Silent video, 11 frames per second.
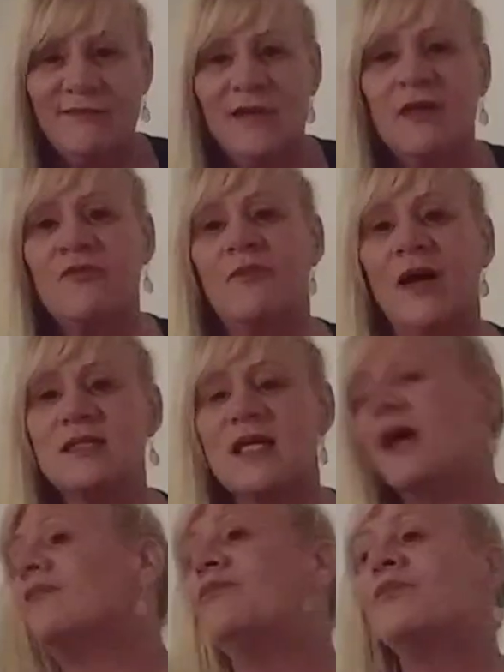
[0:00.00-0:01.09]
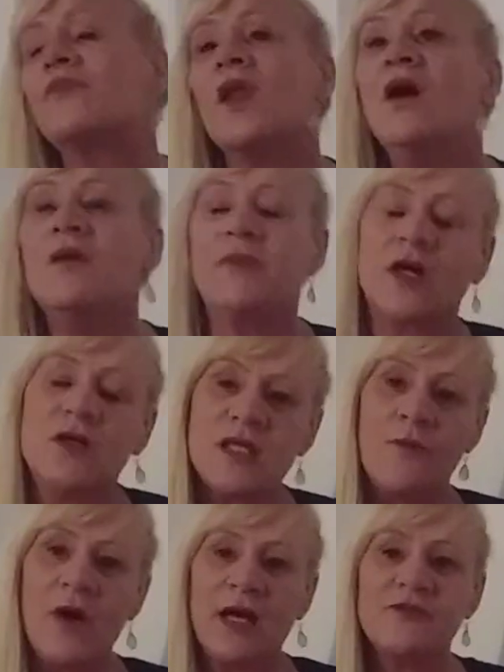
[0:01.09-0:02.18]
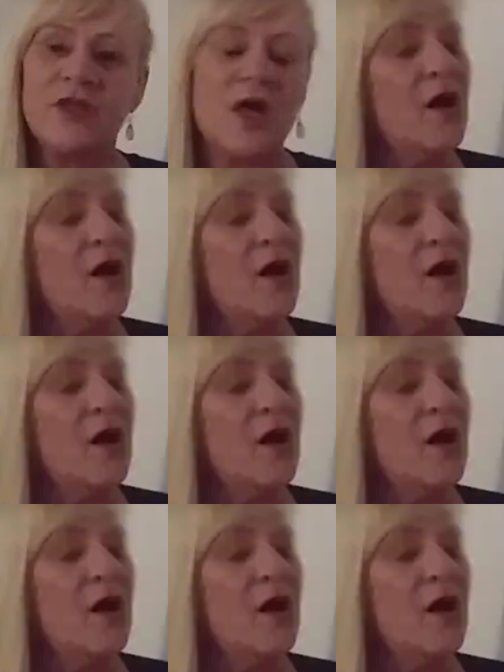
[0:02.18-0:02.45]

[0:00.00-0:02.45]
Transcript: Even better. Because I work for the